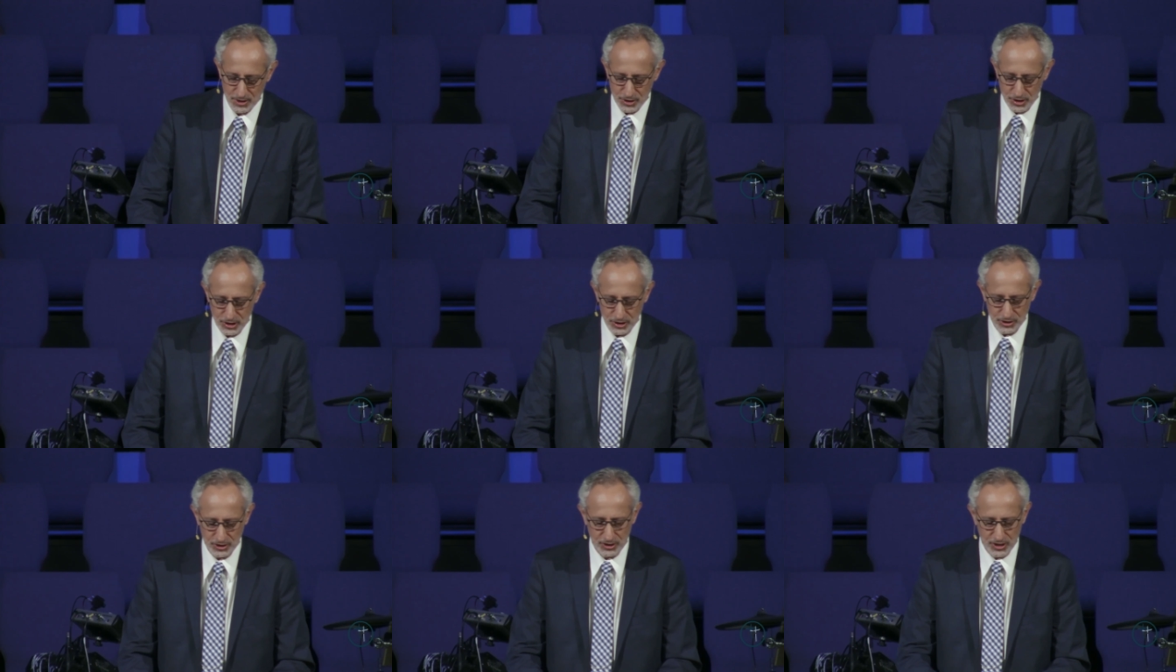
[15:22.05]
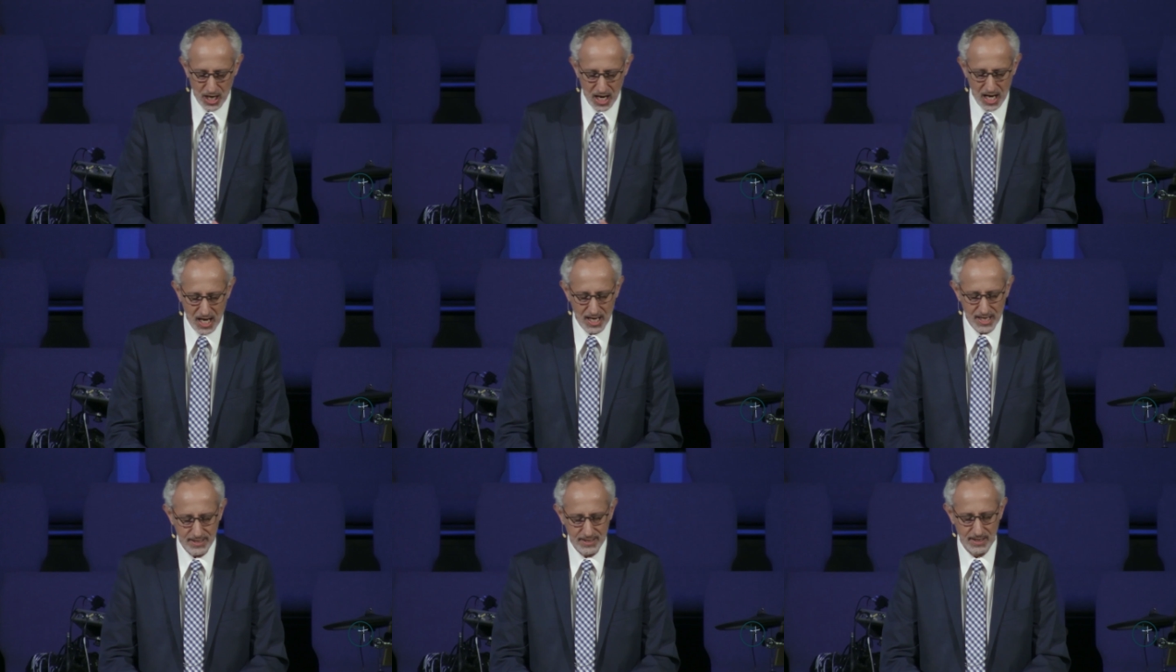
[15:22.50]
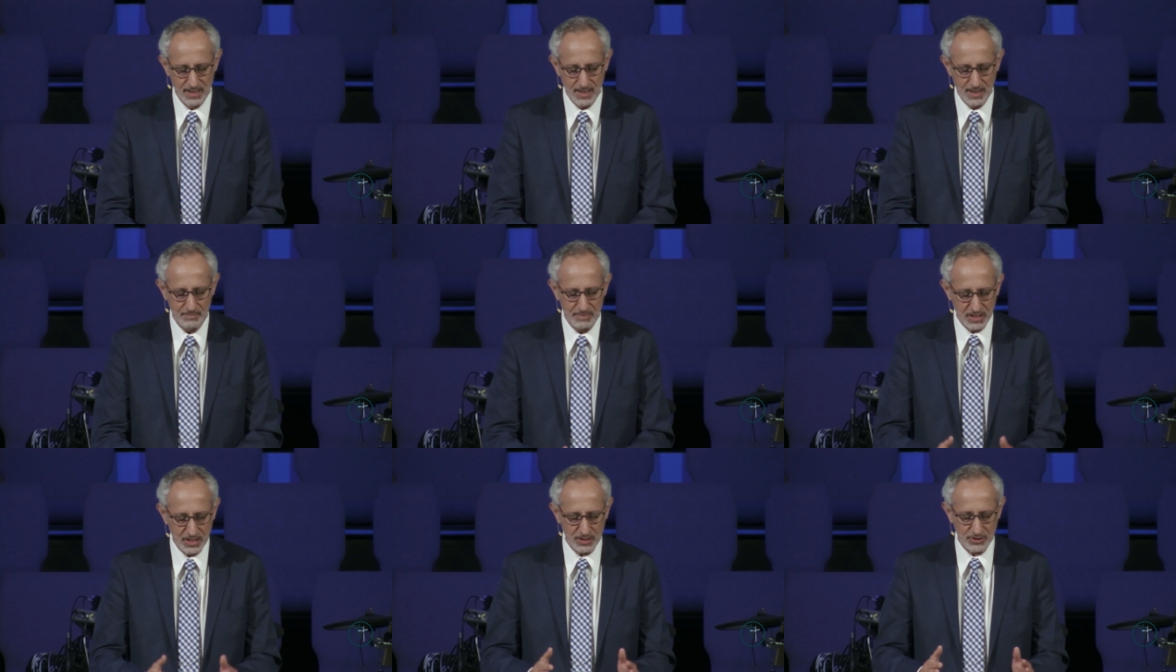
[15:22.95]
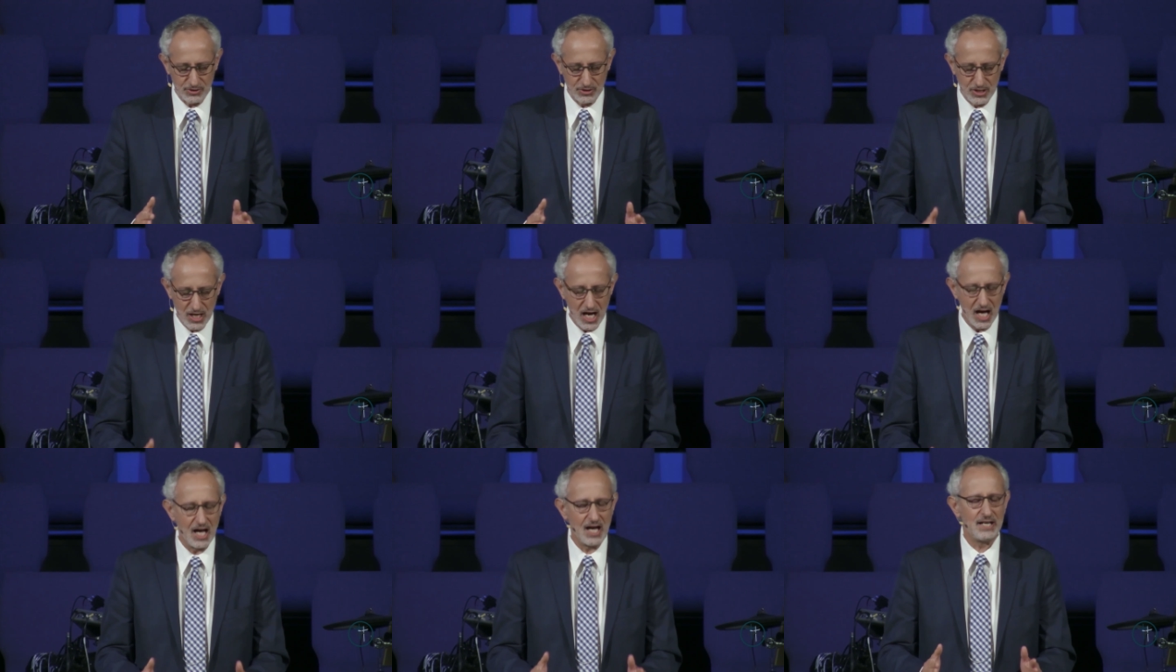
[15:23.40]
to your God because
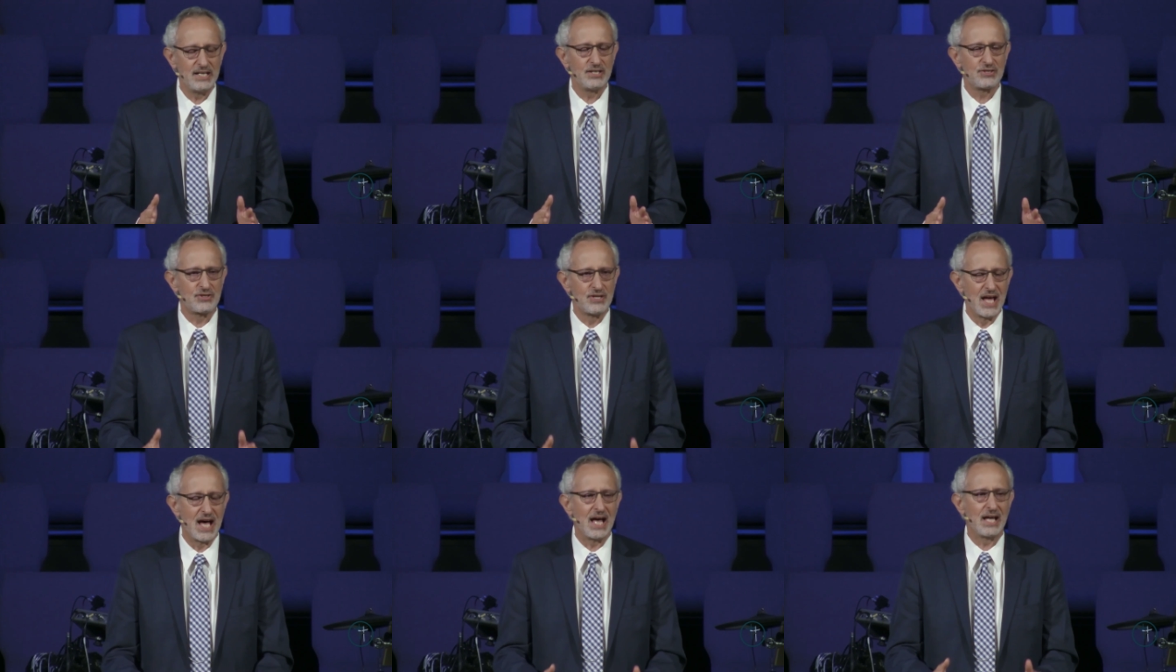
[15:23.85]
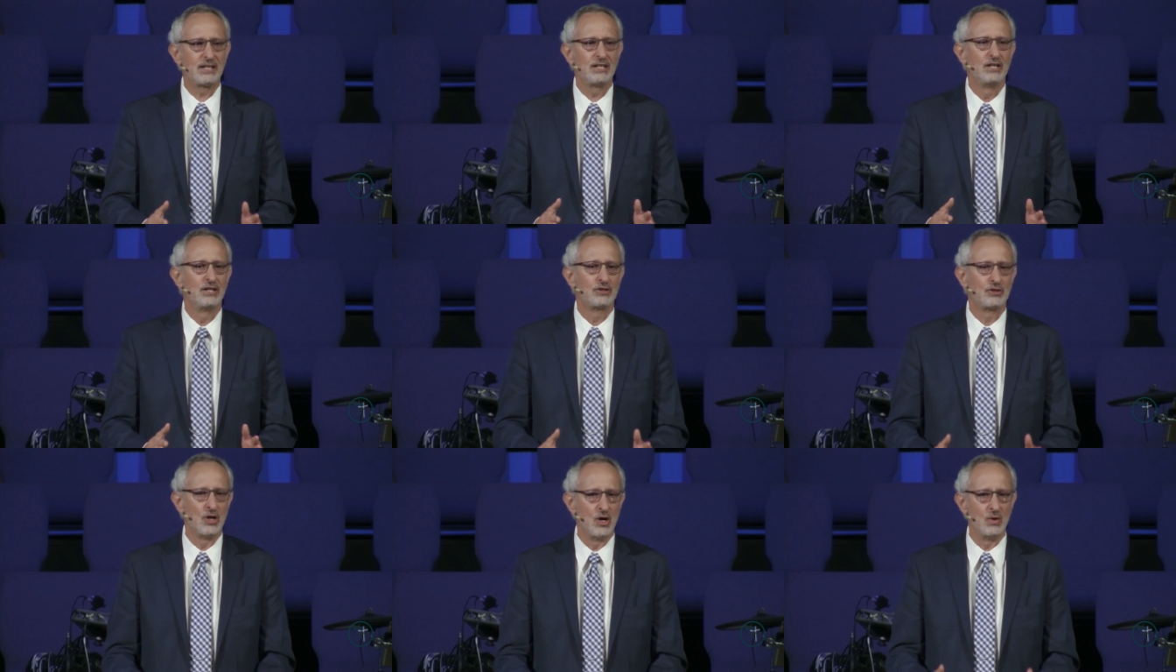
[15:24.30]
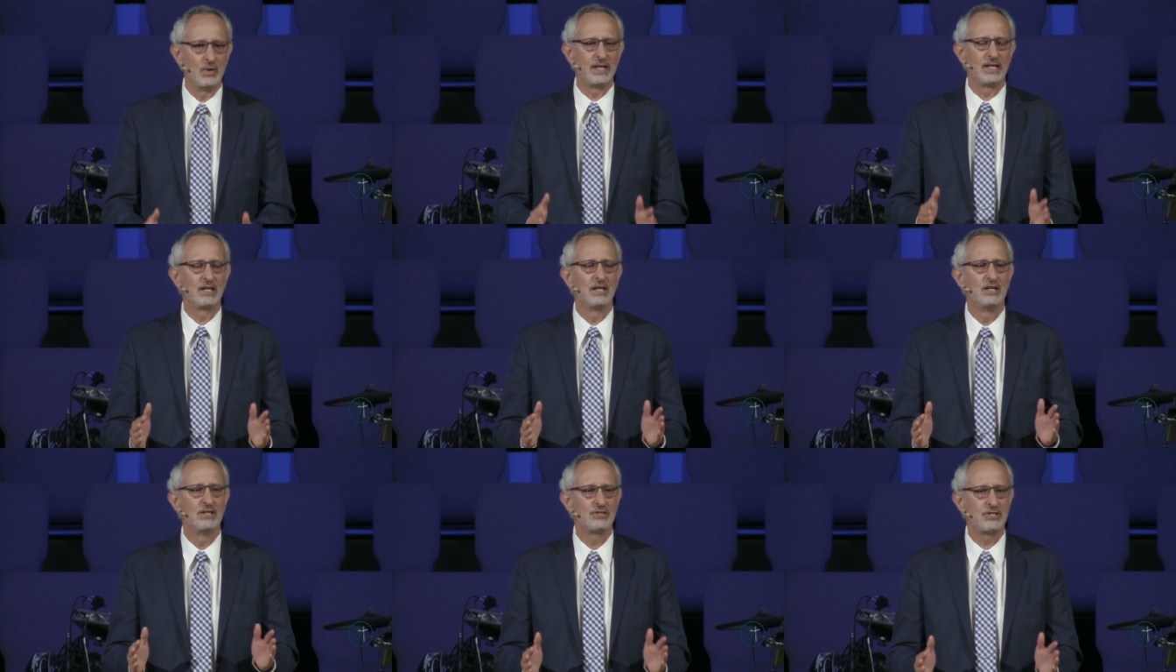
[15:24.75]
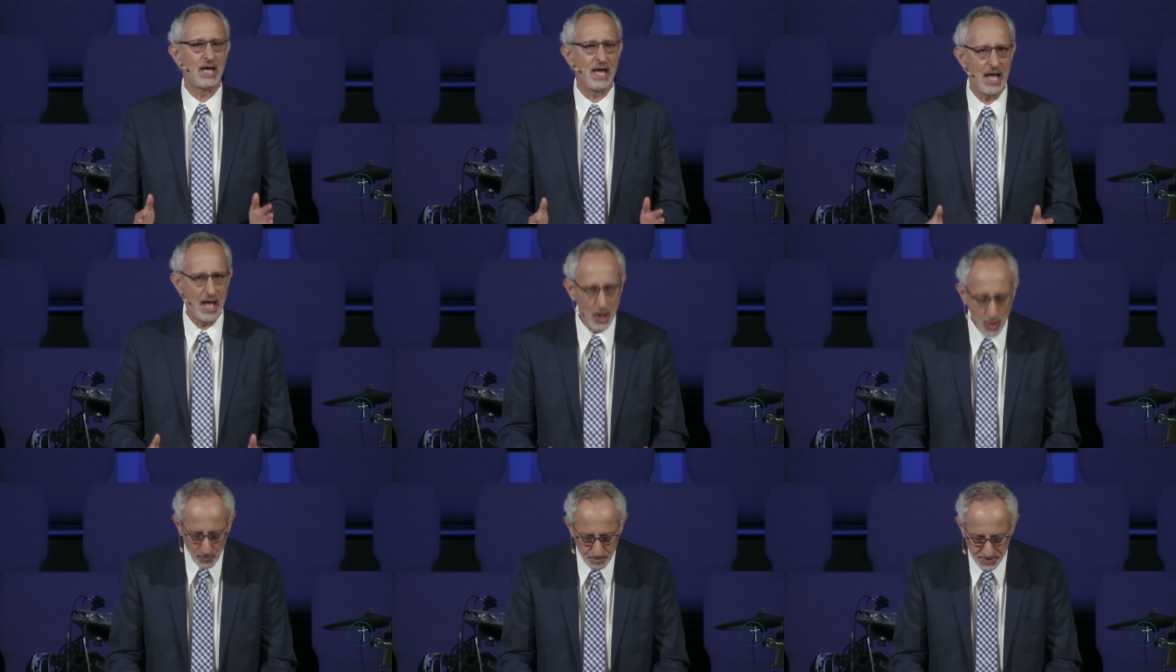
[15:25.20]
God is not going
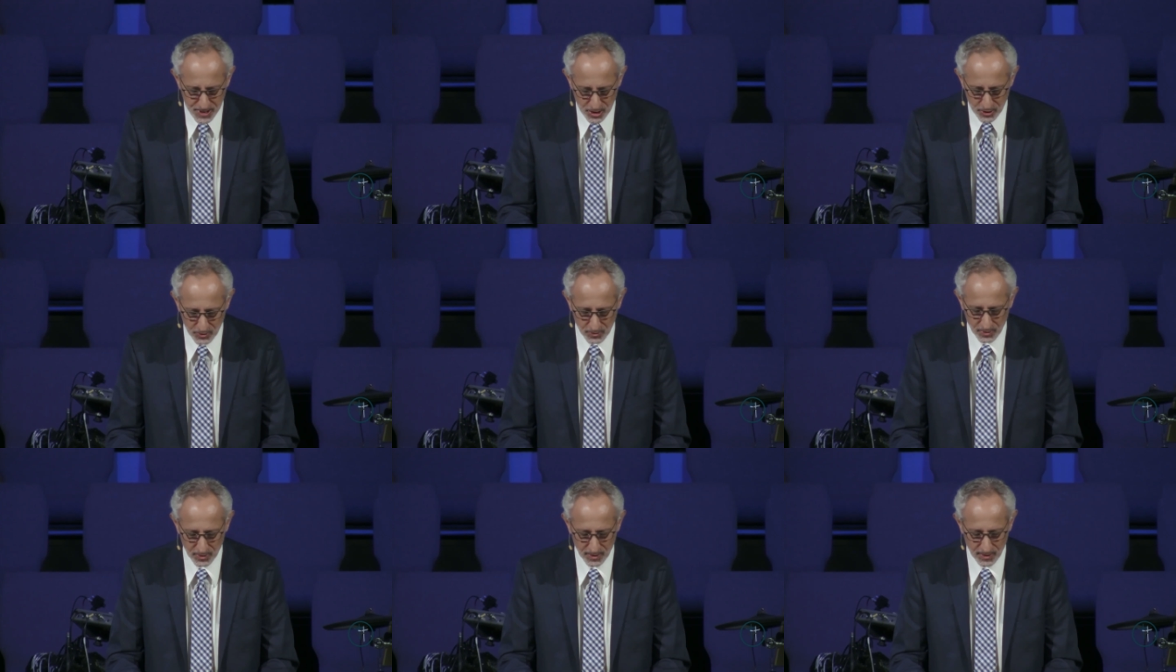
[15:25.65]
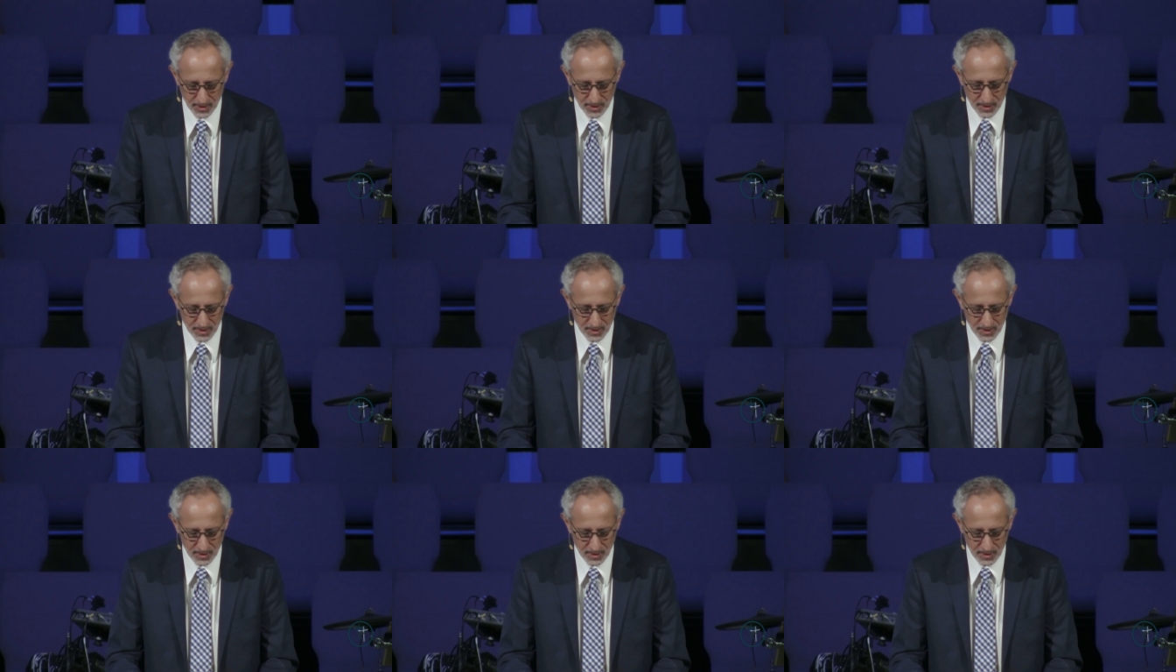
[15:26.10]
to help you.